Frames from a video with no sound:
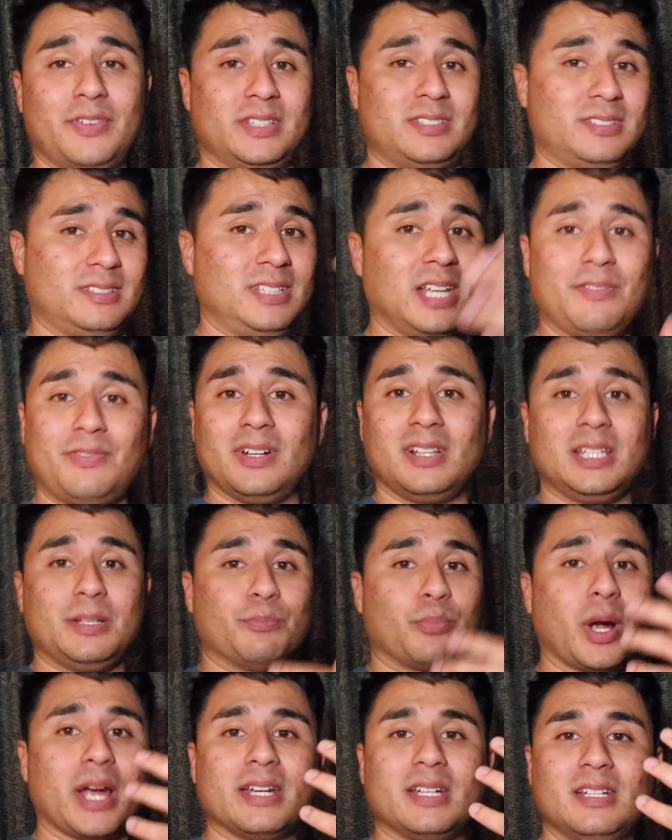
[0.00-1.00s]
It's definitely
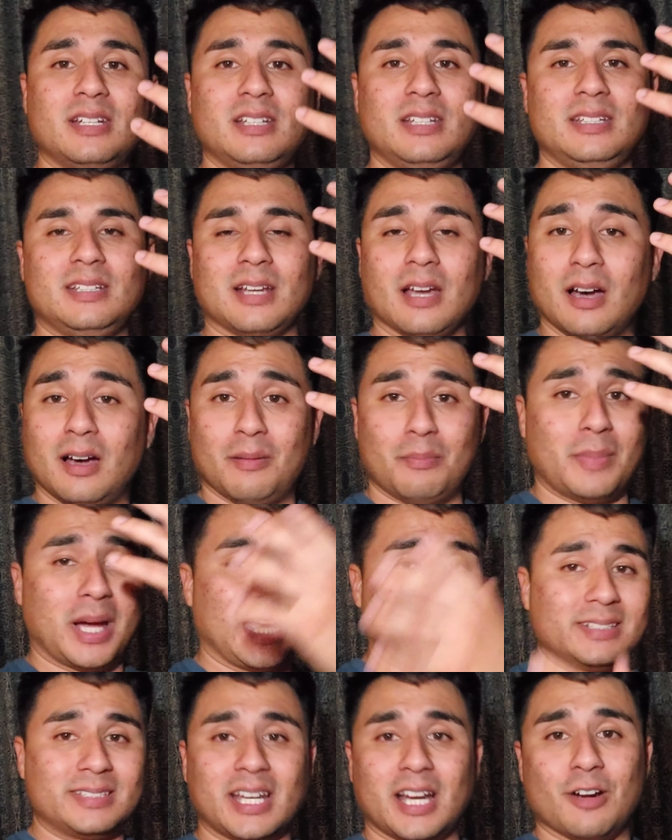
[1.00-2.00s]
brightening up my
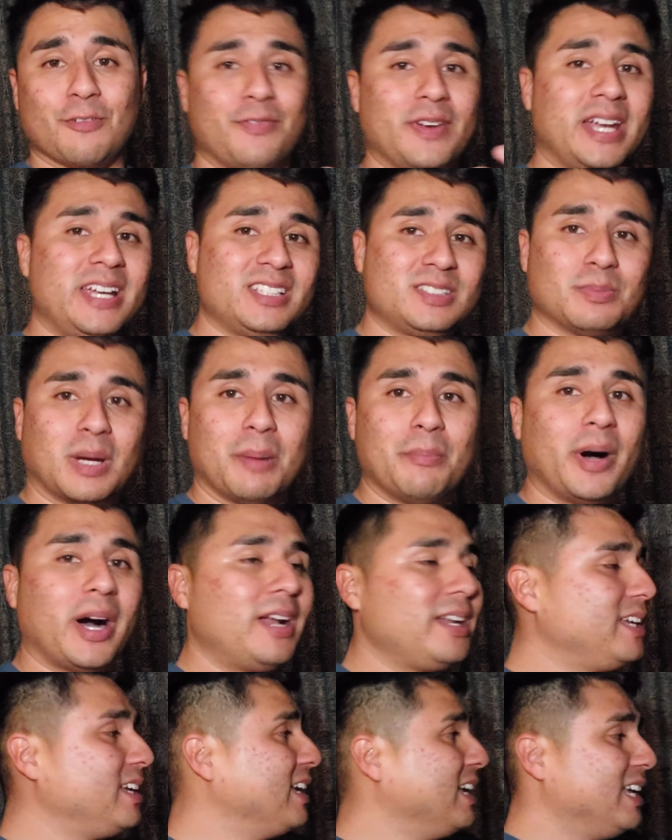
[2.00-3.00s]
entire face, my
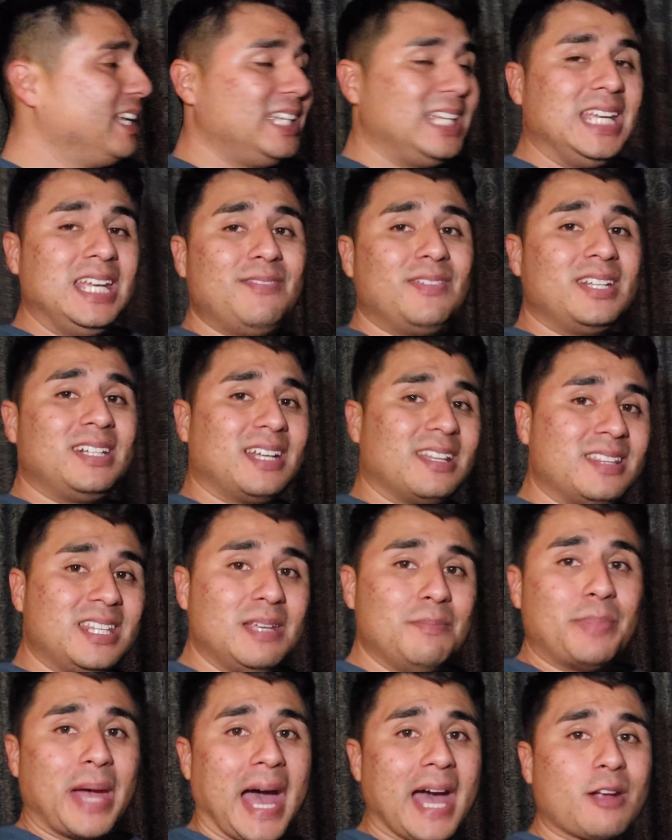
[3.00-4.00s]
body, even
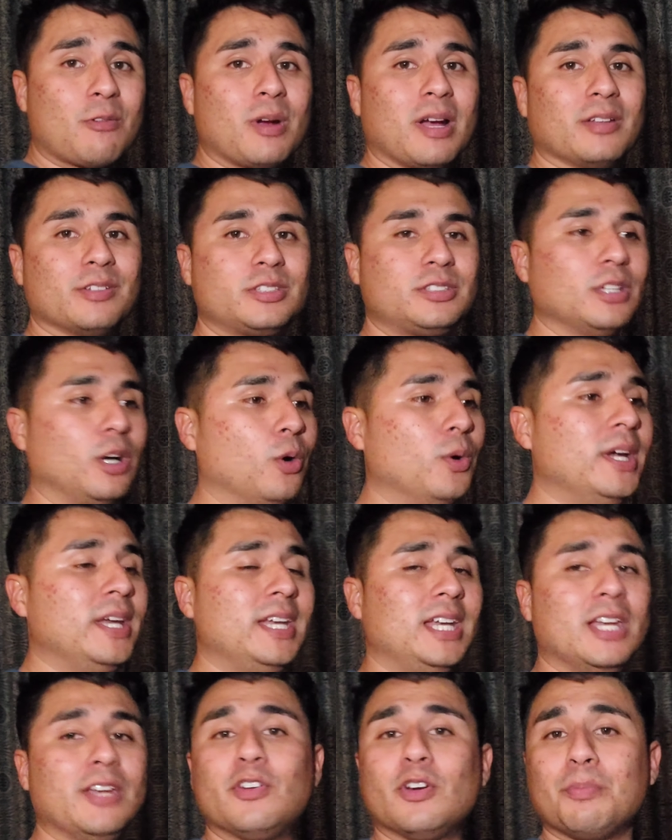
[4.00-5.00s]
the background. So
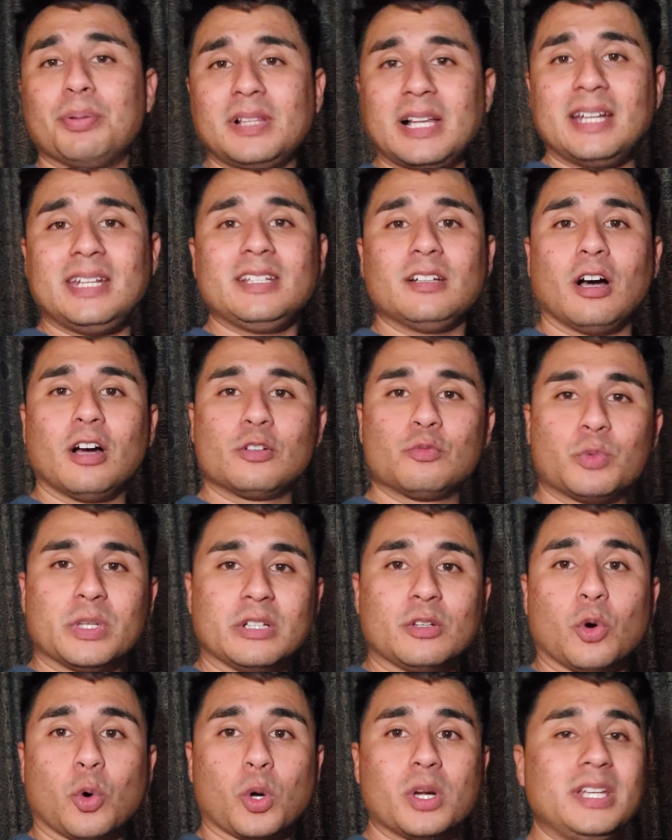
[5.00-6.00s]
if you're planning on
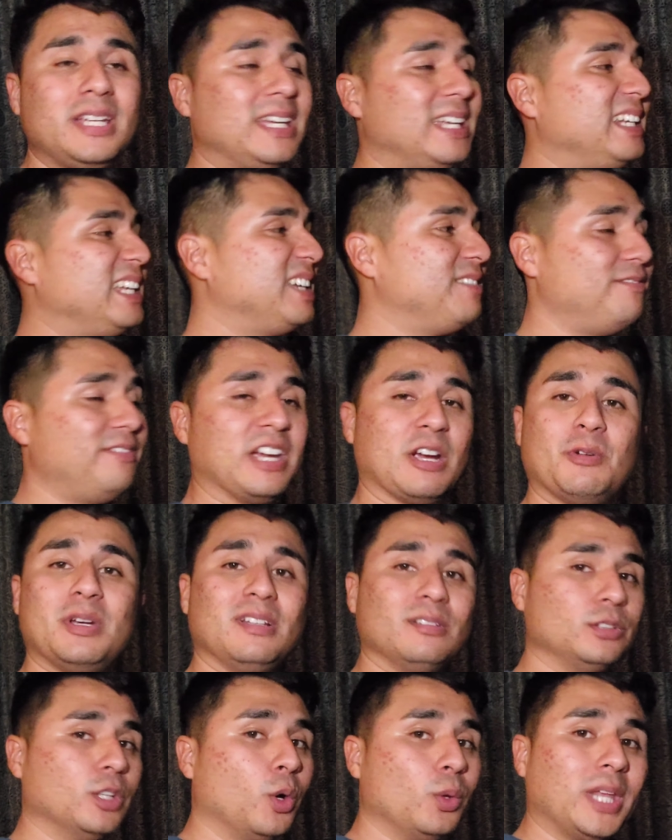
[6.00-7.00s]
recording in a very
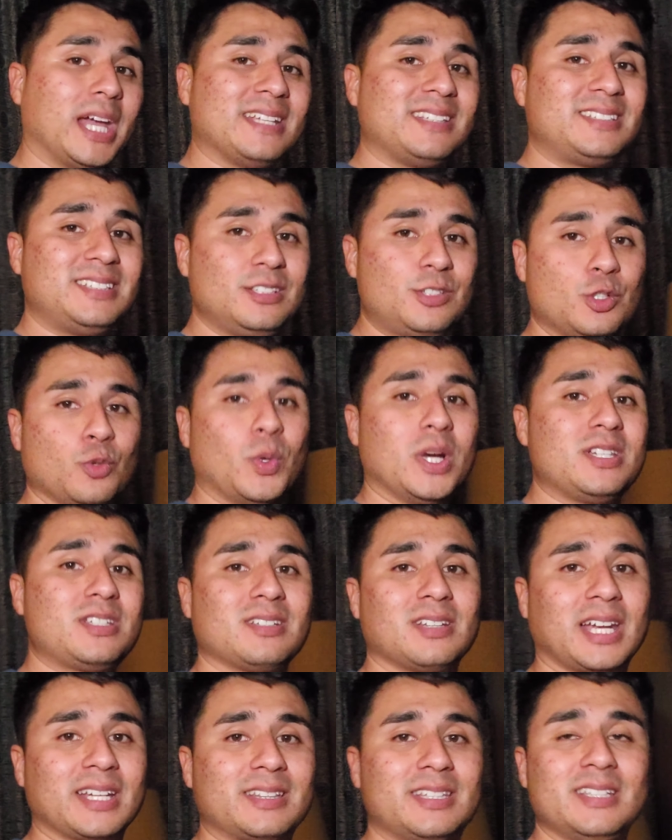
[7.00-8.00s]
low light
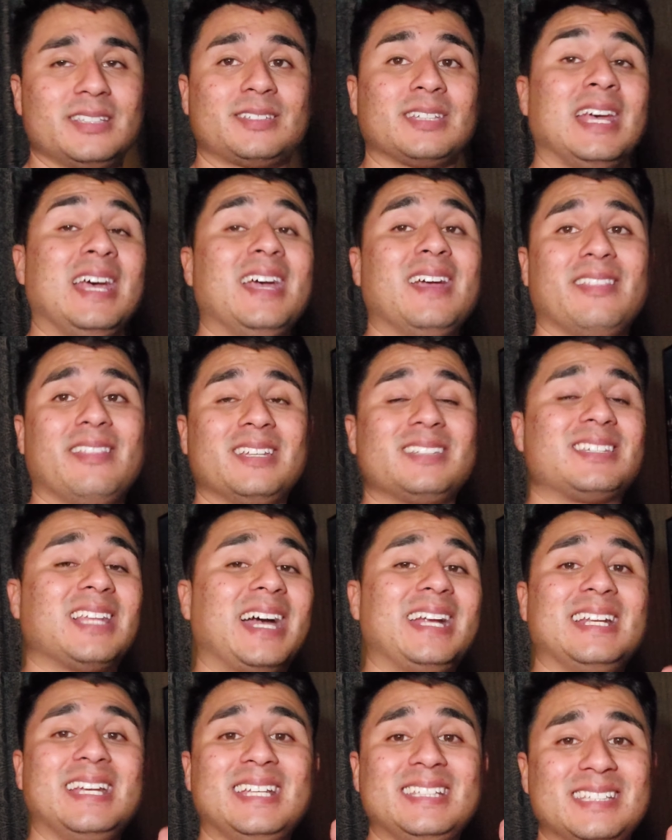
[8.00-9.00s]
situation like this
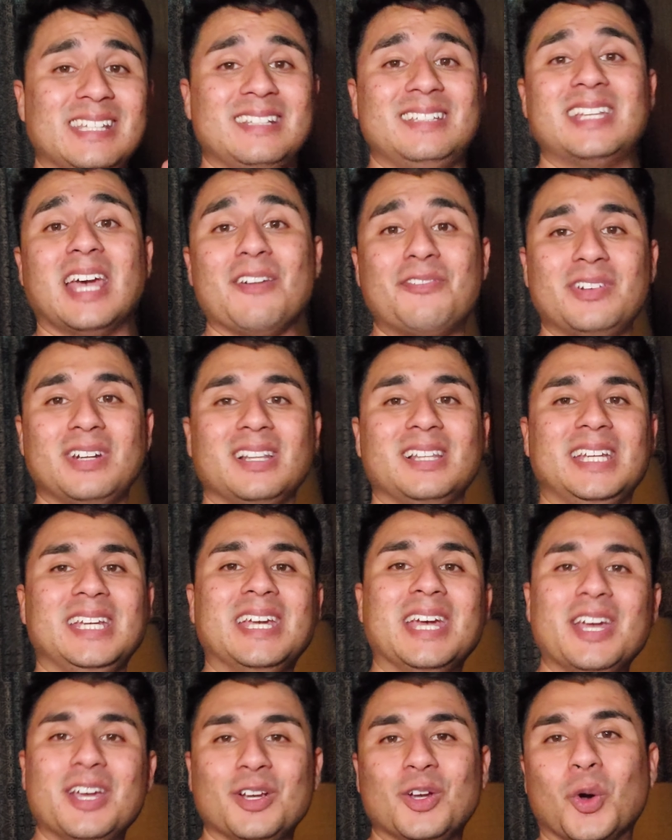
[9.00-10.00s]
light is
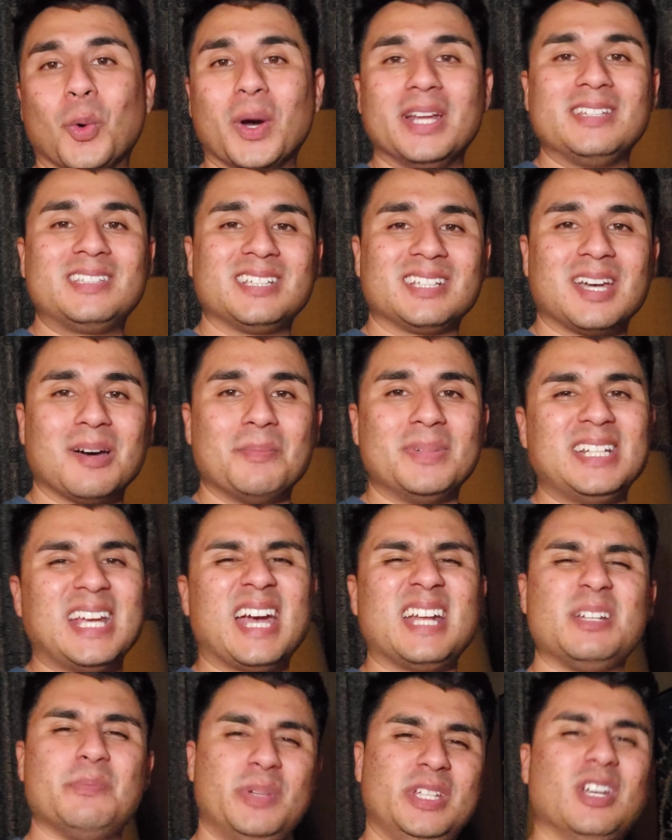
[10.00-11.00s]
definitely going to come in
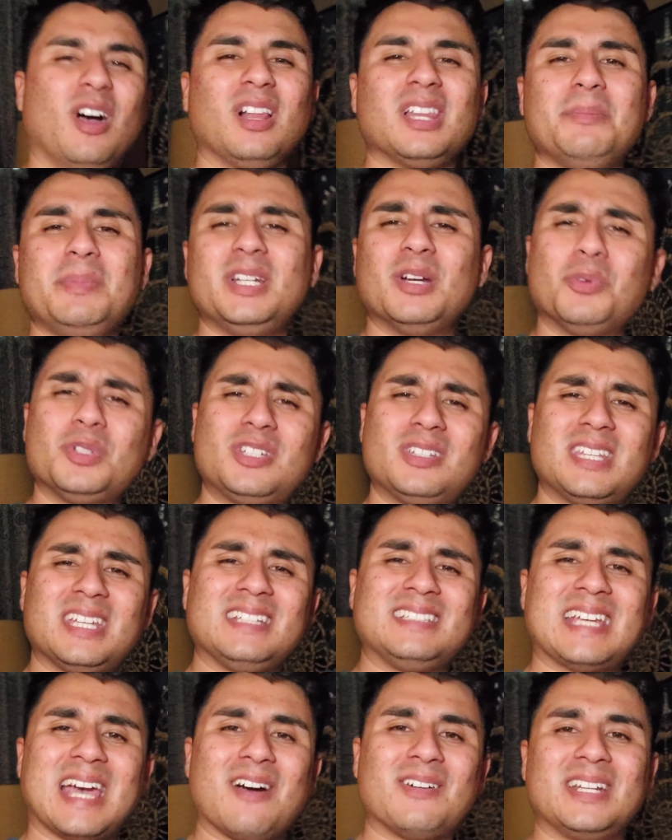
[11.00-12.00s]
handy. But y'all let me know what you
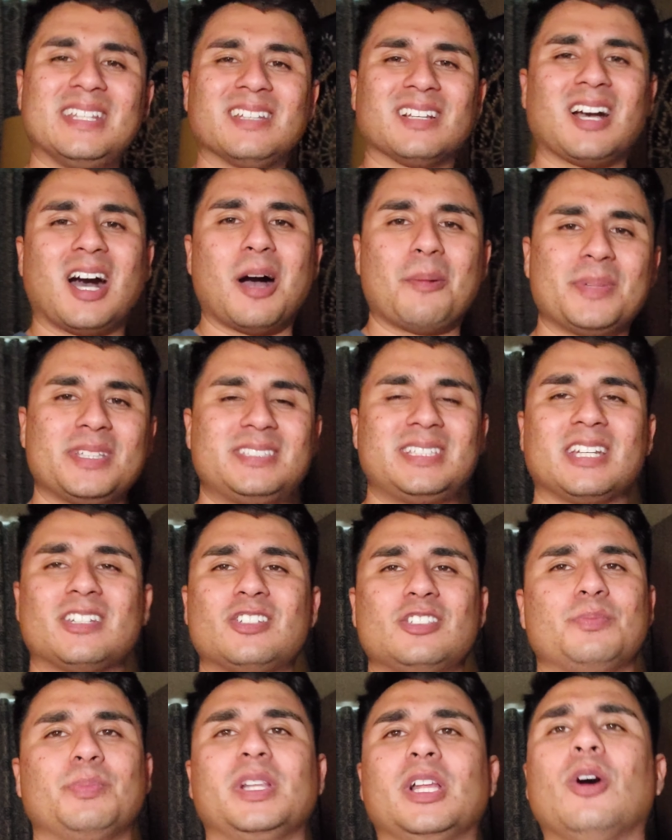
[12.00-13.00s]
think down in the comment
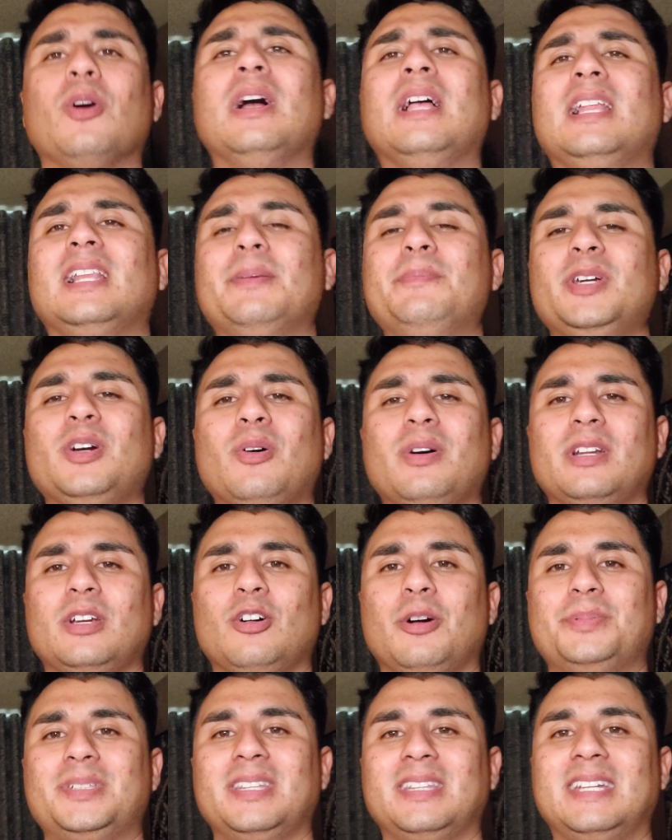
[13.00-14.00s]
sections below. Let me go ahead and
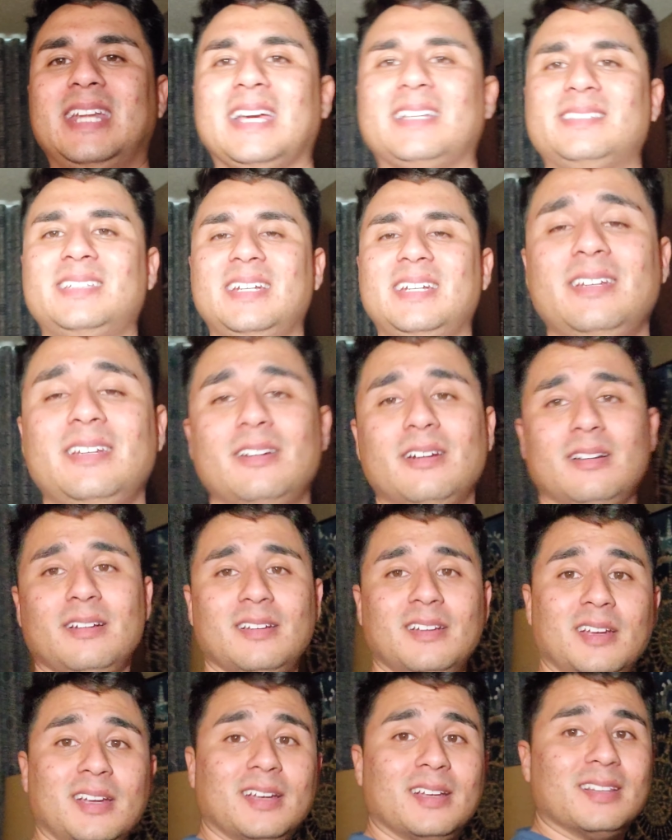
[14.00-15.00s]
go up to the next here.